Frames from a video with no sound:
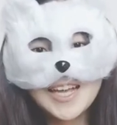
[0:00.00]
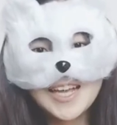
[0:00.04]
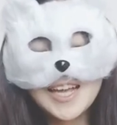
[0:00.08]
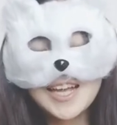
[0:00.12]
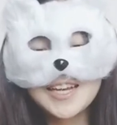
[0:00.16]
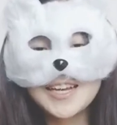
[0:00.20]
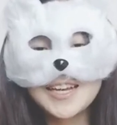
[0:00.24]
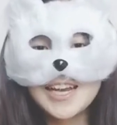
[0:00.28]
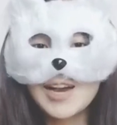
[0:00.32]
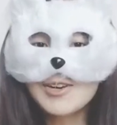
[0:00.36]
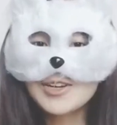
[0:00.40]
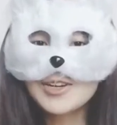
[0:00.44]

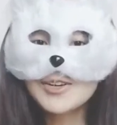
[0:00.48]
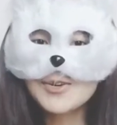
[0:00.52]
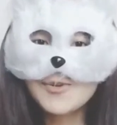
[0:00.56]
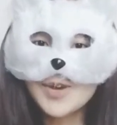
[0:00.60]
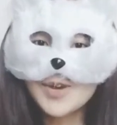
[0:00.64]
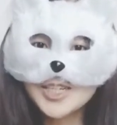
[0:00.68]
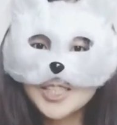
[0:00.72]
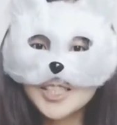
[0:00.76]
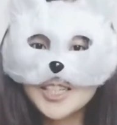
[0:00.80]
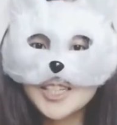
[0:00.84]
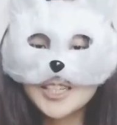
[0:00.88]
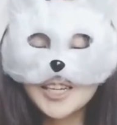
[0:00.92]
Now the
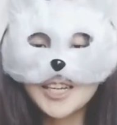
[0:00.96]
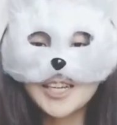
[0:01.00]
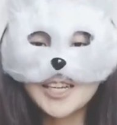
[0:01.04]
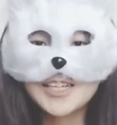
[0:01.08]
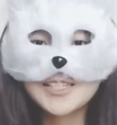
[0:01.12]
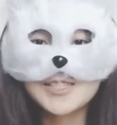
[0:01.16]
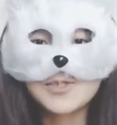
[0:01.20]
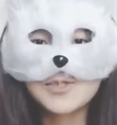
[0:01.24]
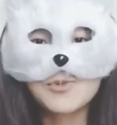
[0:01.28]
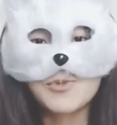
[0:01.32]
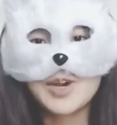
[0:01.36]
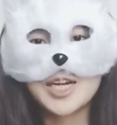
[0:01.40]
question
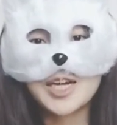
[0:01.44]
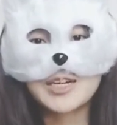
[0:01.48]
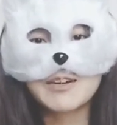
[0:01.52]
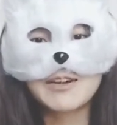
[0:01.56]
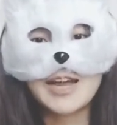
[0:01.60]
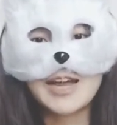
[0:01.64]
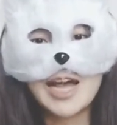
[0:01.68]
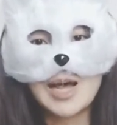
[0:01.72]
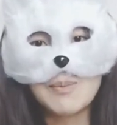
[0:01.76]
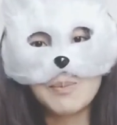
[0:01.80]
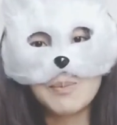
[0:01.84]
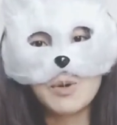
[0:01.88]
is whether
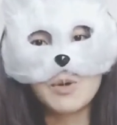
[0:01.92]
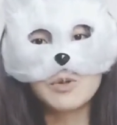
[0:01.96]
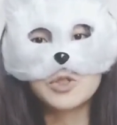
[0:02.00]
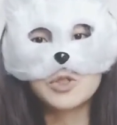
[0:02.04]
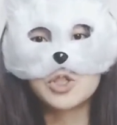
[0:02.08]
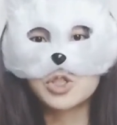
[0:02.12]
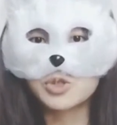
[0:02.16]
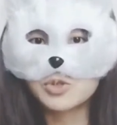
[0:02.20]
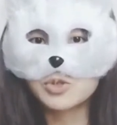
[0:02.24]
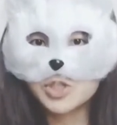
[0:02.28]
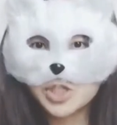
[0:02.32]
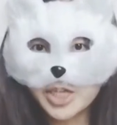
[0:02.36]
Apple
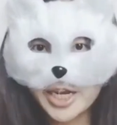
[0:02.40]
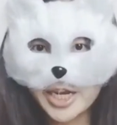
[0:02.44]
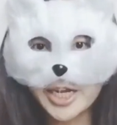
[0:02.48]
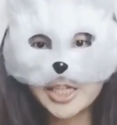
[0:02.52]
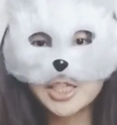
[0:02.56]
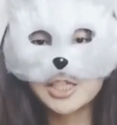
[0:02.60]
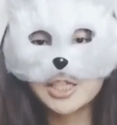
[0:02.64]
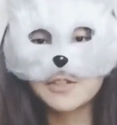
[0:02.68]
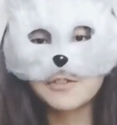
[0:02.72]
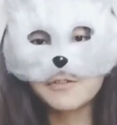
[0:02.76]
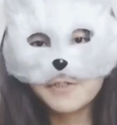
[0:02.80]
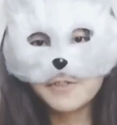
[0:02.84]
should
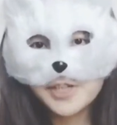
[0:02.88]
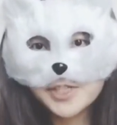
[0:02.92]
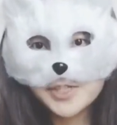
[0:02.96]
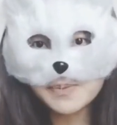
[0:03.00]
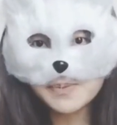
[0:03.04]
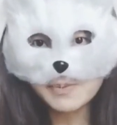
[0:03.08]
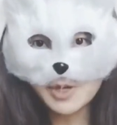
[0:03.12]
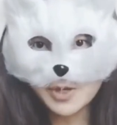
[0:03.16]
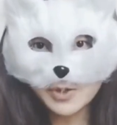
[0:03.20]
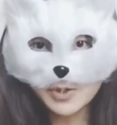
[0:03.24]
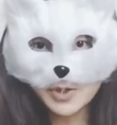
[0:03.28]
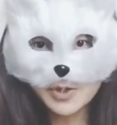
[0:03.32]
change the fees
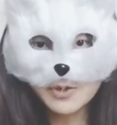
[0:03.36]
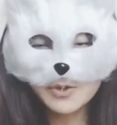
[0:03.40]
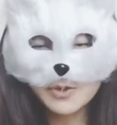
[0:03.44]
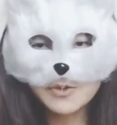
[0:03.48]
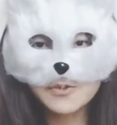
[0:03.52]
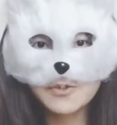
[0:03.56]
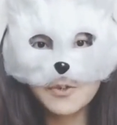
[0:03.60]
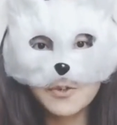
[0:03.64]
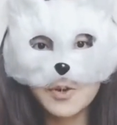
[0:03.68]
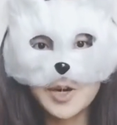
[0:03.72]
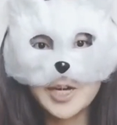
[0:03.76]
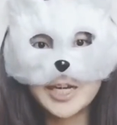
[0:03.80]
model
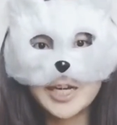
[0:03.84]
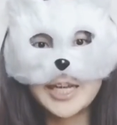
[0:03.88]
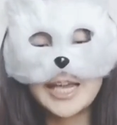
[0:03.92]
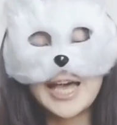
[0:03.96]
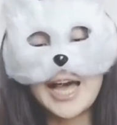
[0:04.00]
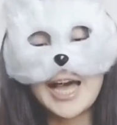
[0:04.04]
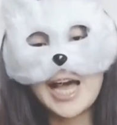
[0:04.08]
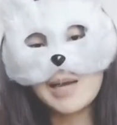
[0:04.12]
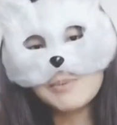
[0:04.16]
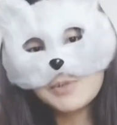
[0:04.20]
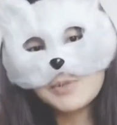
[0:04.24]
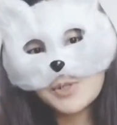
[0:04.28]
for the
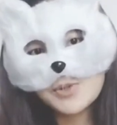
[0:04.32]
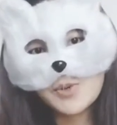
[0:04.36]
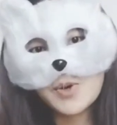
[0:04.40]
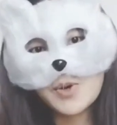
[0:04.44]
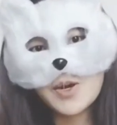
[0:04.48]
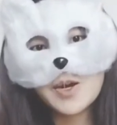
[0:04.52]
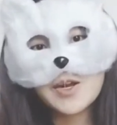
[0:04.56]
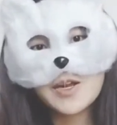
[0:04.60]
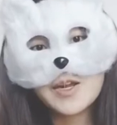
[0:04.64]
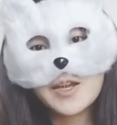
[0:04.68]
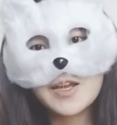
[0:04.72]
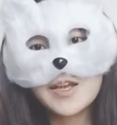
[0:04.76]
App
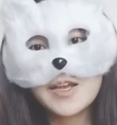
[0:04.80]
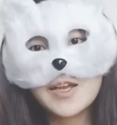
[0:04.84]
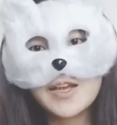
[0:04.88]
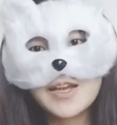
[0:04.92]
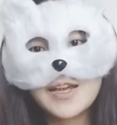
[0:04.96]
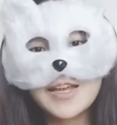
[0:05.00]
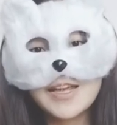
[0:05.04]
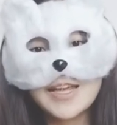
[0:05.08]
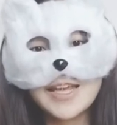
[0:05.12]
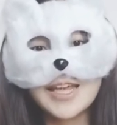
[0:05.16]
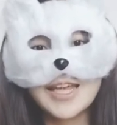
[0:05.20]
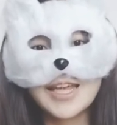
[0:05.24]
Store.
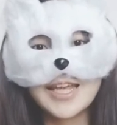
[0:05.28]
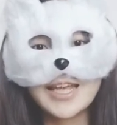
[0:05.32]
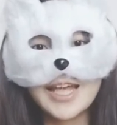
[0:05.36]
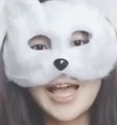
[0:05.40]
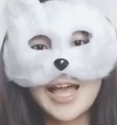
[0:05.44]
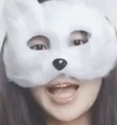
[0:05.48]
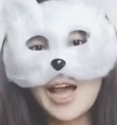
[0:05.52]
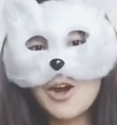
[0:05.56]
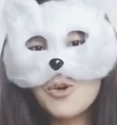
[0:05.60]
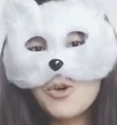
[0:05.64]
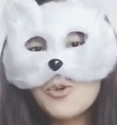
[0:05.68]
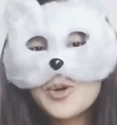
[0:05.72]

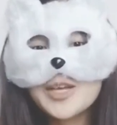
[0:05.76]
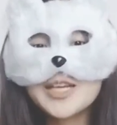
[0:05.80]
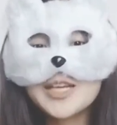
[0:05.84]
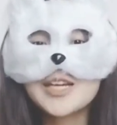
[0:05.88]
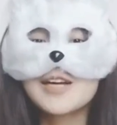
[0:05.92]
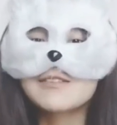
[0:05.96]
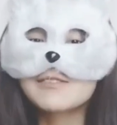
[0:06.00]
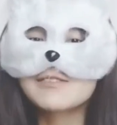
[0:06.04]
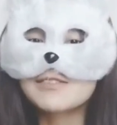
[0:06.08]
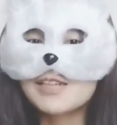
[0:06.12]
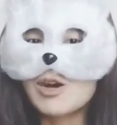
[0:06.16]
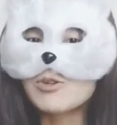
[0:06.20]
How would a
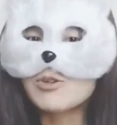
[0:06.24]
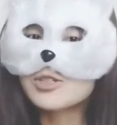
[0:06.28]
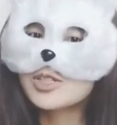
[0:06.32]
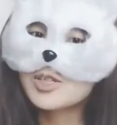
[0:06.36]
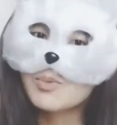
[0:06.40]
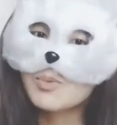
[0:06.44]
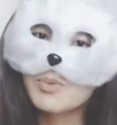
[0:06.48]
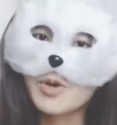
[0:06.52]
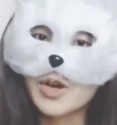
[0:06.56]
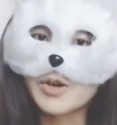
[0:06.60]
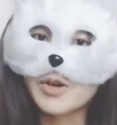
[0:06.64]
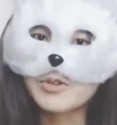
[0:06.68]
consultant
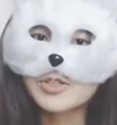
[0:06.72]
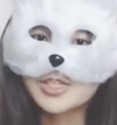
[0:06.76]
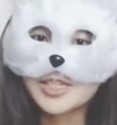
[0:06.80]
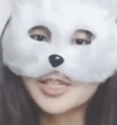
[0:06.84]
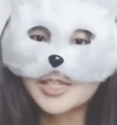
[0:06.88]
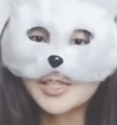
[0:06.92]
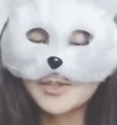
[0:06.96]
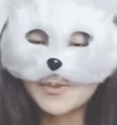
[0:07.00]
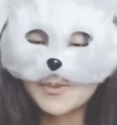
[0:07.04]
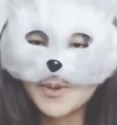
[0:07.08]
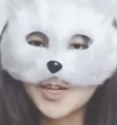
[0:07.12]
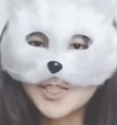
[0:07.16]
approach
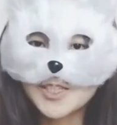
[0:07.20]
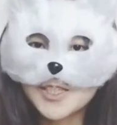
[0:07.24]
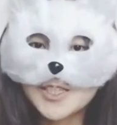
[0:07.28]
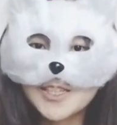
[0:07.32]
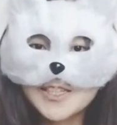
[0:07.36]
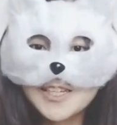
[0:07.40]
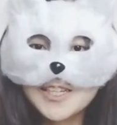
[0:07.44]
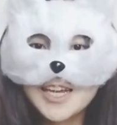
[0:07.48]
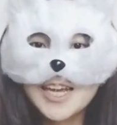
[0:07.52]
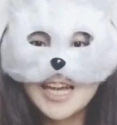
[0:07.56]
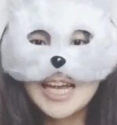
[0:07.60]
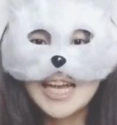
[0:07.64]
this
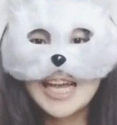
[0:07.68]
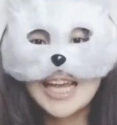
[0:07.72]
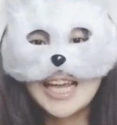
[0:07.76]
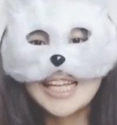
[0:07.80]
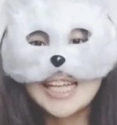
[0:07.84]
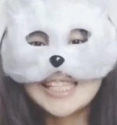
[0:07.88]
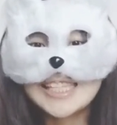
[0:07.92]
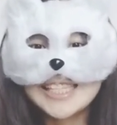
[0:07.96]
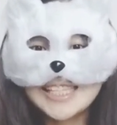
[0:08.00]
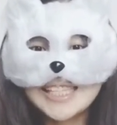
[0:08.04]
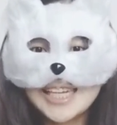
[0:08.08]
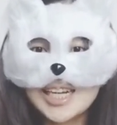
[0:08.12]
question
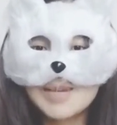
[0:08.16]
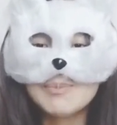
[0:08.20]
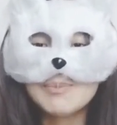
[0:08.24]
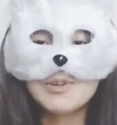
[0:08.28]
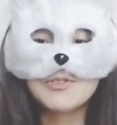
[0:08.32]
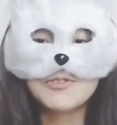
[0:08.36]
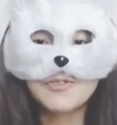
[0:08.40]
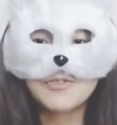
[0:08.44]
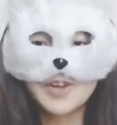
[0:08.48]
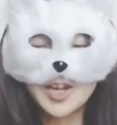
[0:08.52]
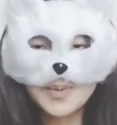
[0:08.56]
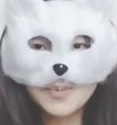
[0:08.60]
and set up a
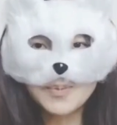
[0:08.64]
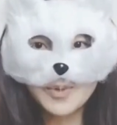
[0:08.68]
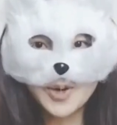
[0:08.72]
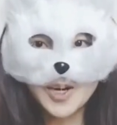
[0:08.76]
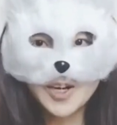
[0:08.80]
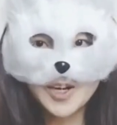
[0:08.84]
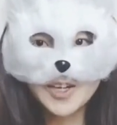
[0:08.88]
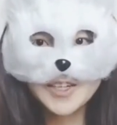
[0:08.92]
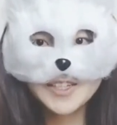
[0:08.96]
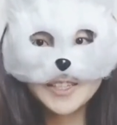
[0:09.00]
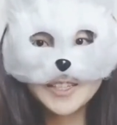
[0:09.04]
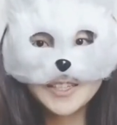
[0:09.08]

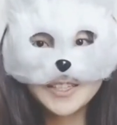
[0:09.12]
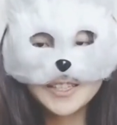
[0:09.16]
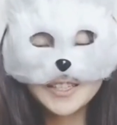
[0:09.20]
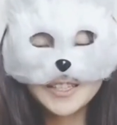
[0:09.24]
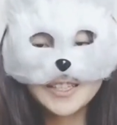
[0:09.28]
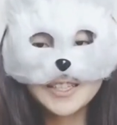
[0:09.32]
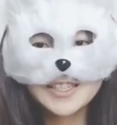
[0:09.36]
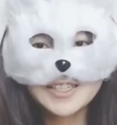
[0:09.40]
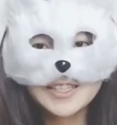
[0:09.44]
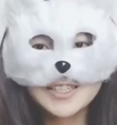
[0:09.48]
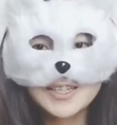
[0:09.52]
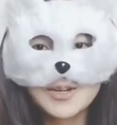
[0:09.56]
framework?
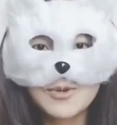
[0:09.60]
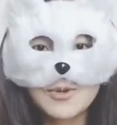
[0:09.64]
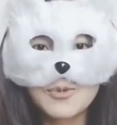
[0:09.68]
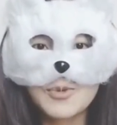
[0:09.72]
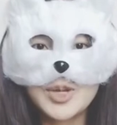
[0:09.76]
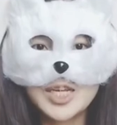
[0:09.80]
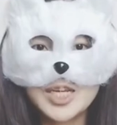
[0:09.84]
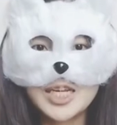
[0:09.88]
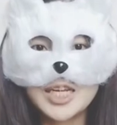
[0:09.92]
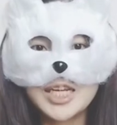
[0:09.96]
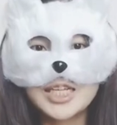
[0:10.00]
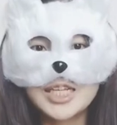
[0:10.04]

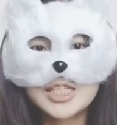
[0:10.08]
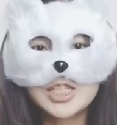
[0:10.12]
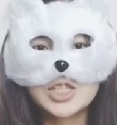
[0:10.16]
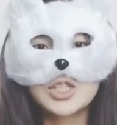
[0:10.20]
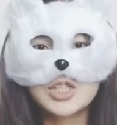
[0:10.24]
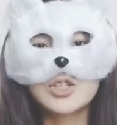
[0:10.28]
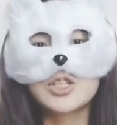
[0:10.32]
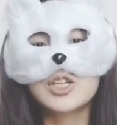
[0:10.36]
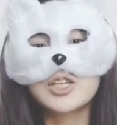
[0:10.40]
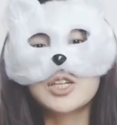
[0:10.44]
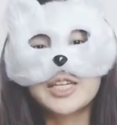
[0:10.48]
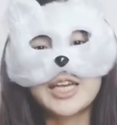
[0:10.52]
We need
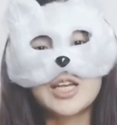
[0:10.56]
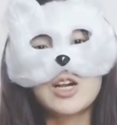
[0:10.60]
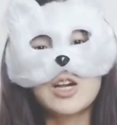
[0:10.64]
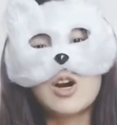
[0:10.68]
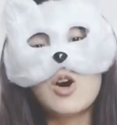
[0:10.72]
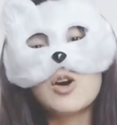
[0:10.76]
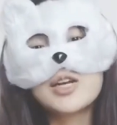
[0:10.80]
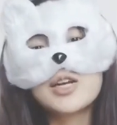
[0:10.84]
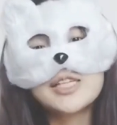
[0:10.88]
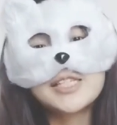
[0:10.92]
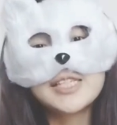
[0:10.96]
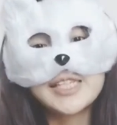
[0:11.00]
to look at
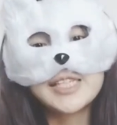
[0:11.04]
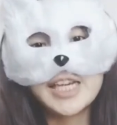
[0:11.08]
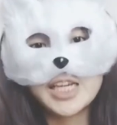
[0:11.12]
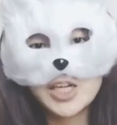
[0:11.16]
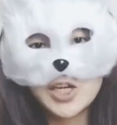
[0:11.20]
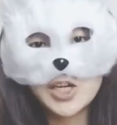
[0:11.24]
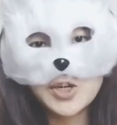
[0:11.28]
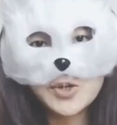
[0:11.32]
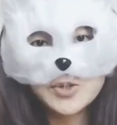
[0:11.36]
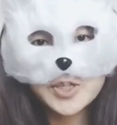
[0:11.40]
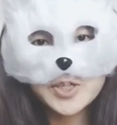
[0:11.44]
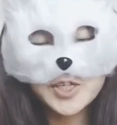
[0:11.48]
all the
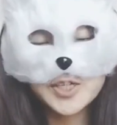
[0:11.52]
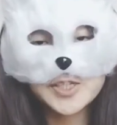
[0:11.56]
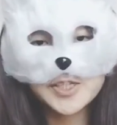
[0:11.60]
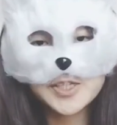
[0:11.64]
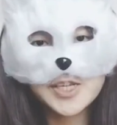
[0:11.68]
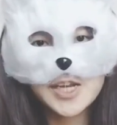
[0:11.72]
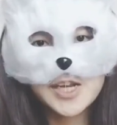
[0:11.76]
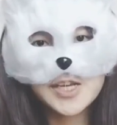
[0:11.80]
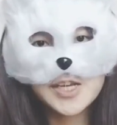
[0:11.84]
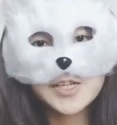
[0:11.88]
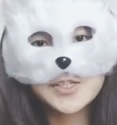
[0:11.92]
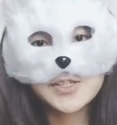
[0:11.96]
stakeholders,
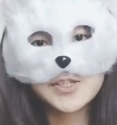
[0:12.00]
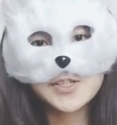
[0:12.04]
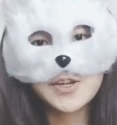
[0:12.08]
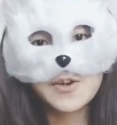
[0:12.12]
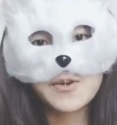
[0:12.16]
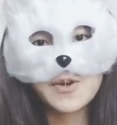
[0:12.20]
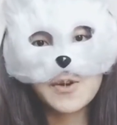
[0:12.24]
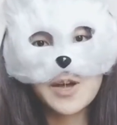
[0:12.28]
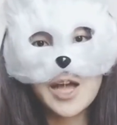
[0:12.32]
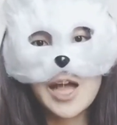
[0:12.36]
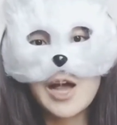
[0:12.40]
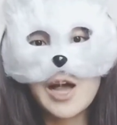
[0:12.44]

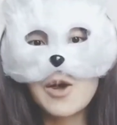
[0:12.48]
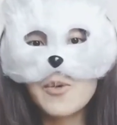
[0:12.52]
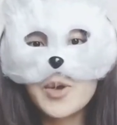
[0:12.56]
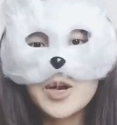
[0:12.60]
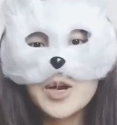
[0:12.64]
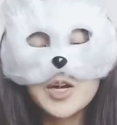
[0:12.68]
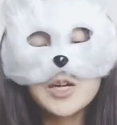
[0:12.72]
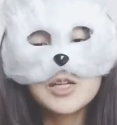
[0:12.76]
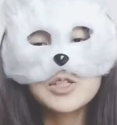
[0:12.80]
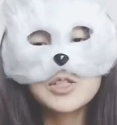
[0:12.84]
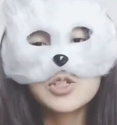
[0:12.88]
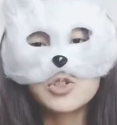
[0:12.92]
so how we're
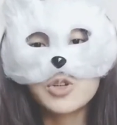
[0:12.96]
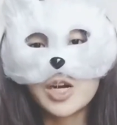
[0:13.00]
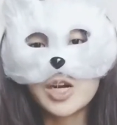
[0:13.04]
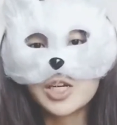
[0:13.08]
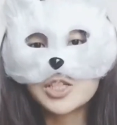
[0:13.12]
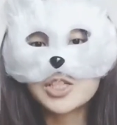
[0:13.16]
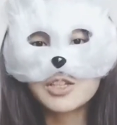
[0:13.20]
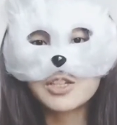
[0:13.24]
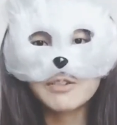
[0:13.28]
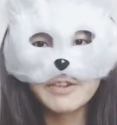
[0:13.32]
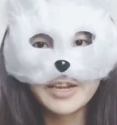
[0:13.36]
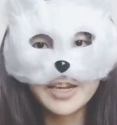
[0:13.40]
going to
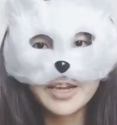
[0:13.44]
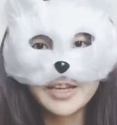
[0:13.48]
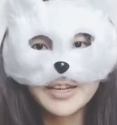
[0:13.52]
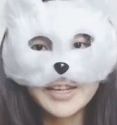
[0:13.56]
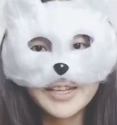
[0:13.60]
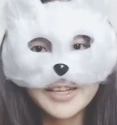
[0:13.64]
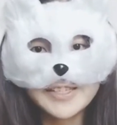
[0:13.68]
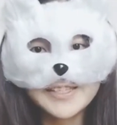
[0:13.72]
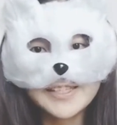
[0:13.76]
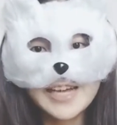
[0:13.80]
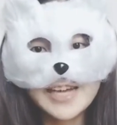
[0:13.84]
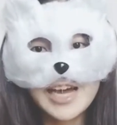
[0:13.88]
structure it
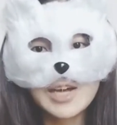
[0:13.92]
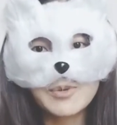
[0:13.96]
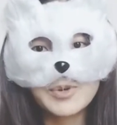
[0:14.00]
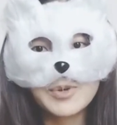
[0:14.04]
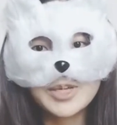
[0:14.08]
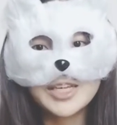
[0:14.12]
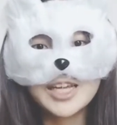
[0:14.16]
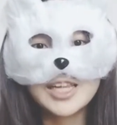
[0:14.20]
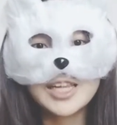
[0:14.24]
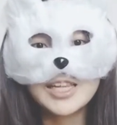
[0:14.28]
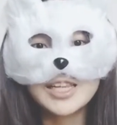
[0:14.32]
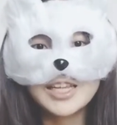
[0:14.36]
is that we
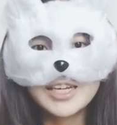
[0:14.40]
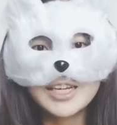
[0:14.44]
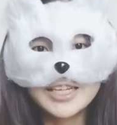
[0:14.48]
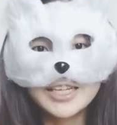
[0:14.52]
can look